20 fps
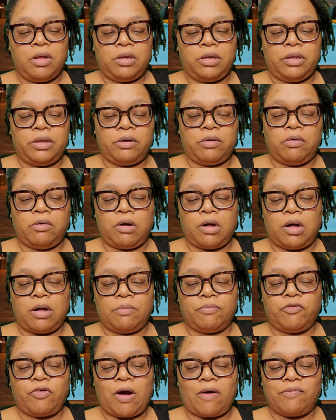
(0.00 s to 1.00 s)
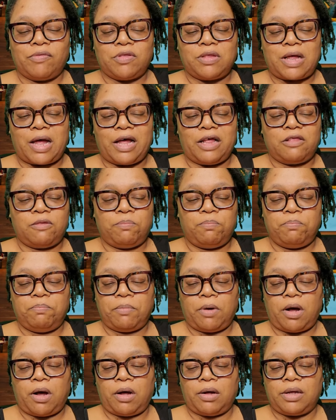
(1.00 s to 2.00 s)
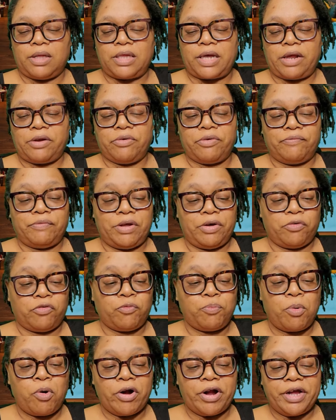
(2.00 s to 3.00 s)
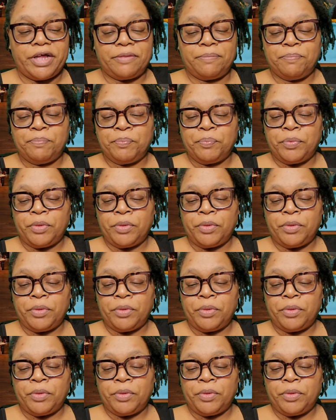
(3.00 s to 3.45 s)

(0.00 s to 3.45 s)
Little travel size container of Neosporin,